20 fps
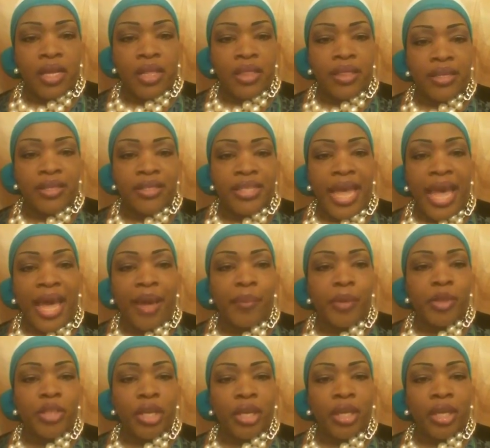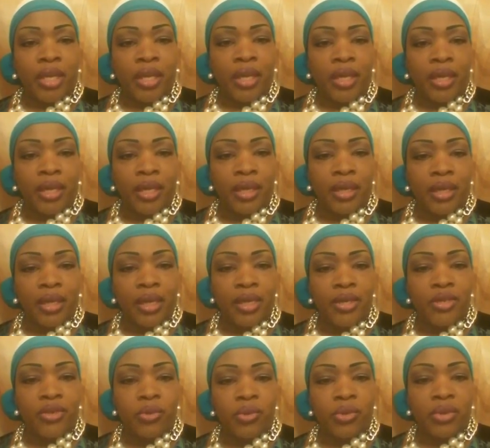This happened again
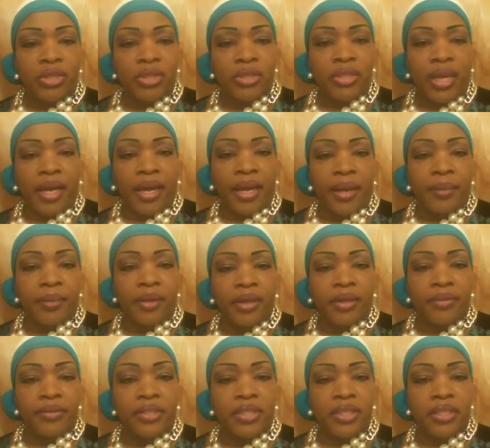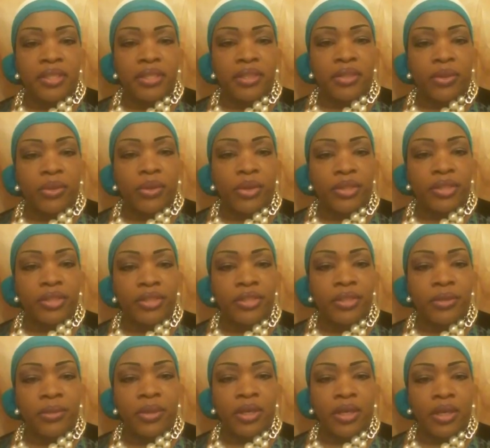during the time of Jesus or
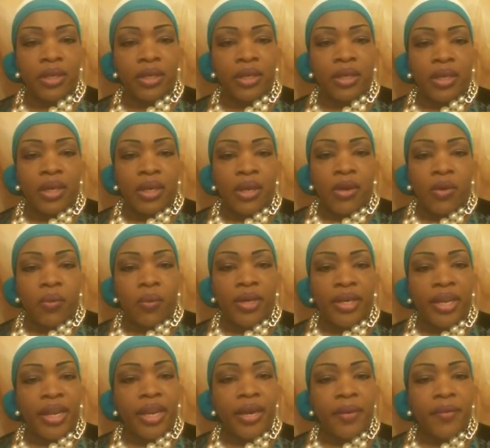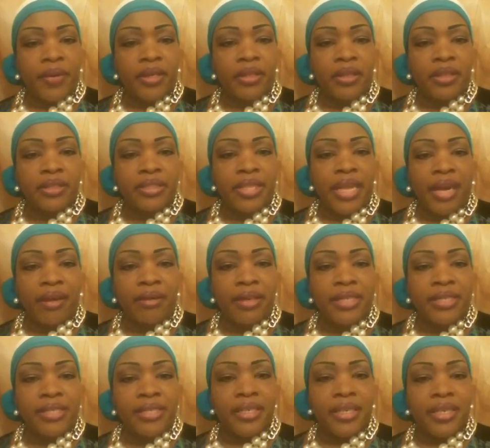Yeshua, when Herod looked out
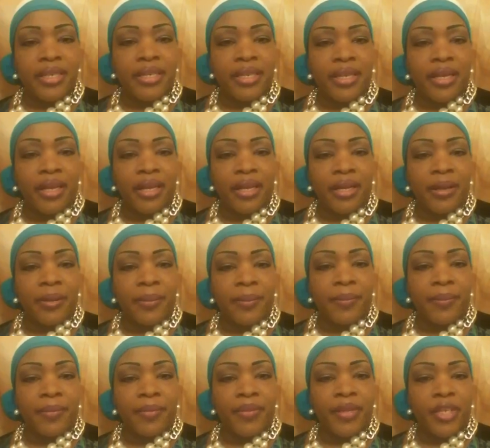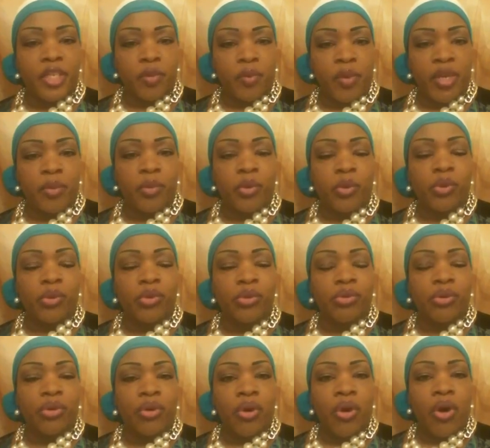and said, these people
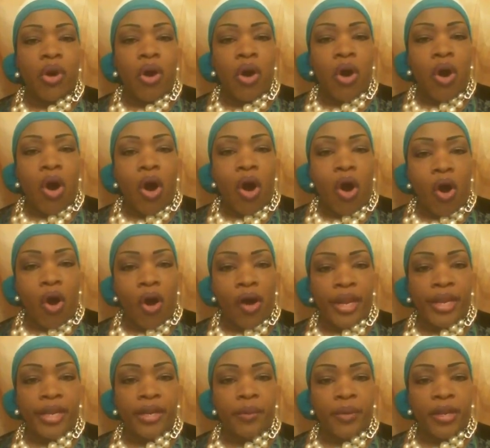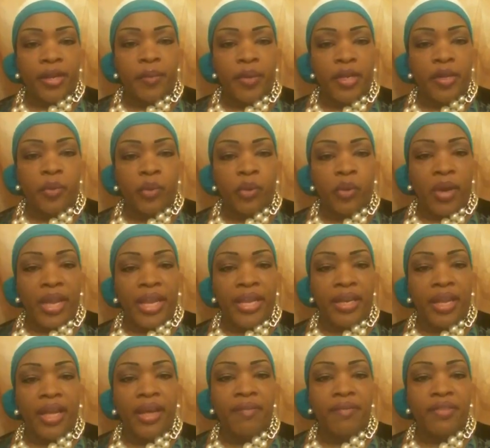are a great people,
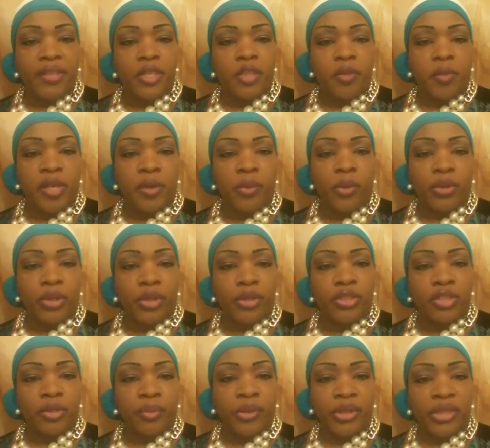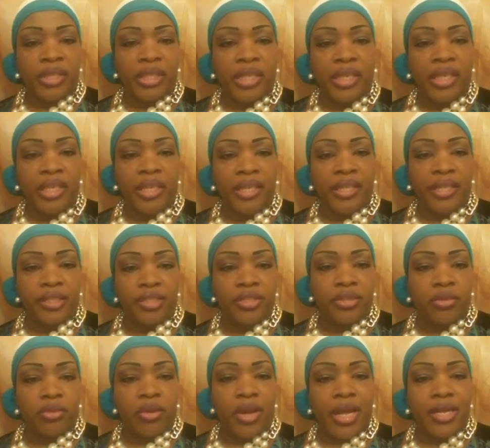and of these people there shall be a king that
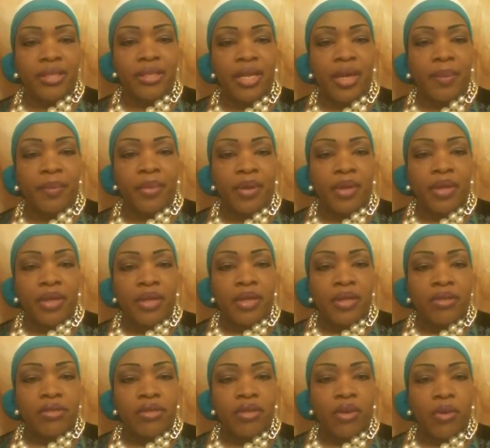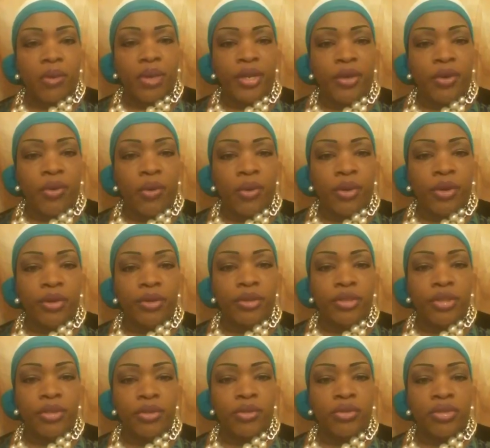shall rise up. So in order
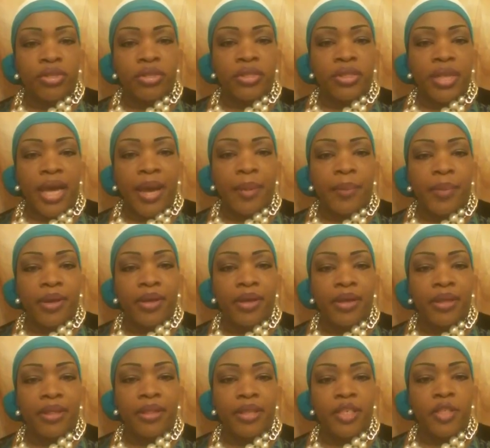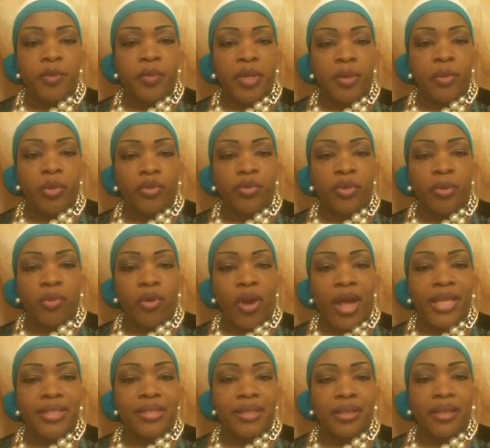to stop these people from
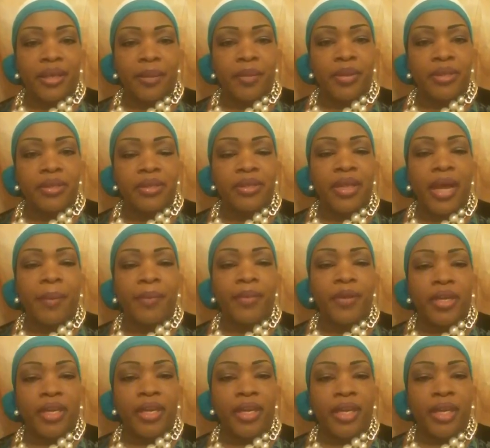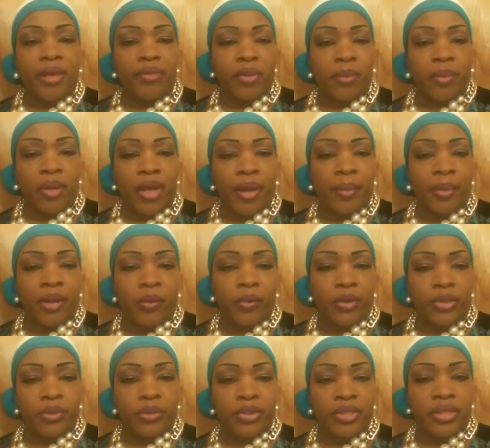rising up and stop the king from coming,
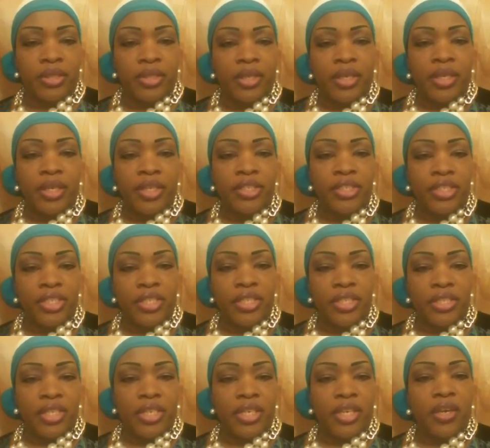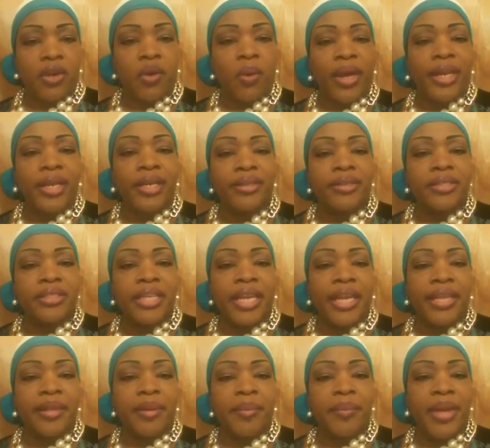which was Jesus, he didn't quite
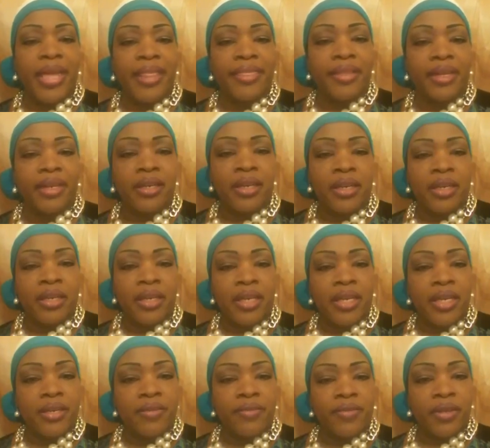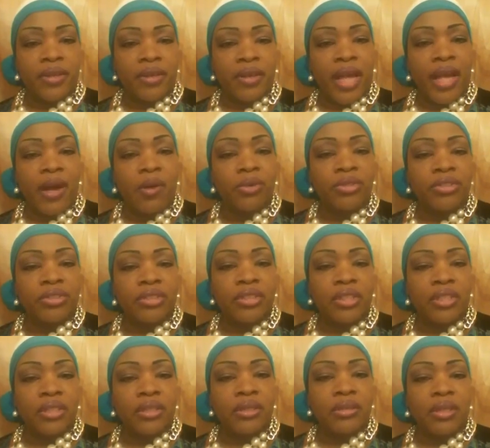understand the method. He figured, I will
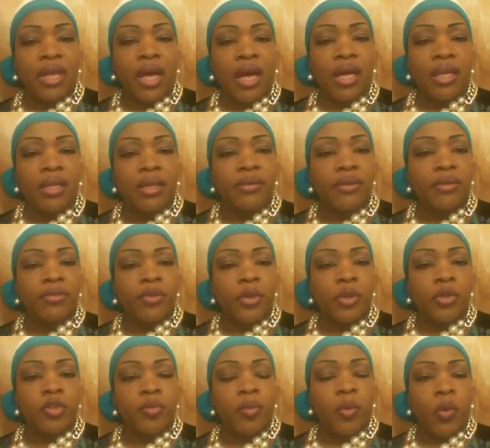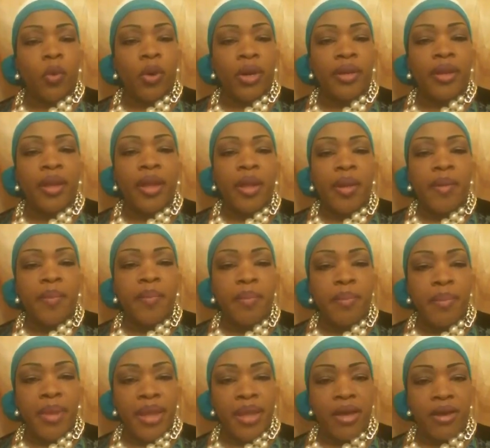just kill all of the firstborn
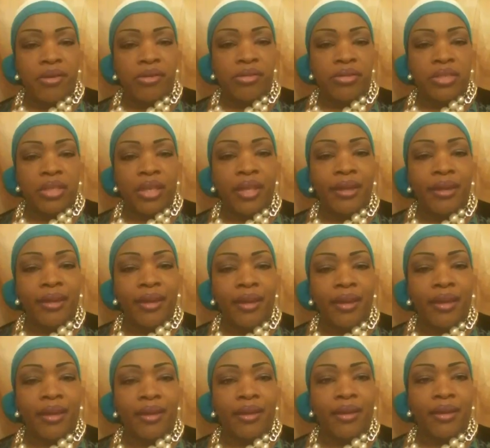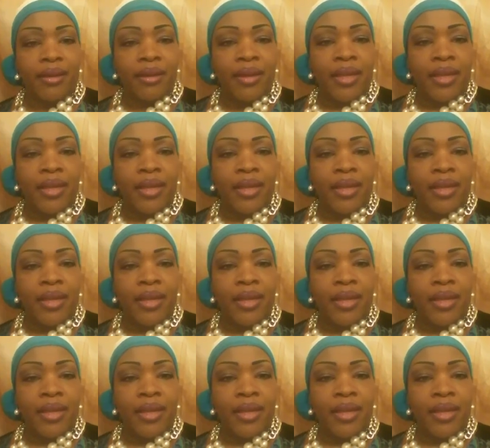males again.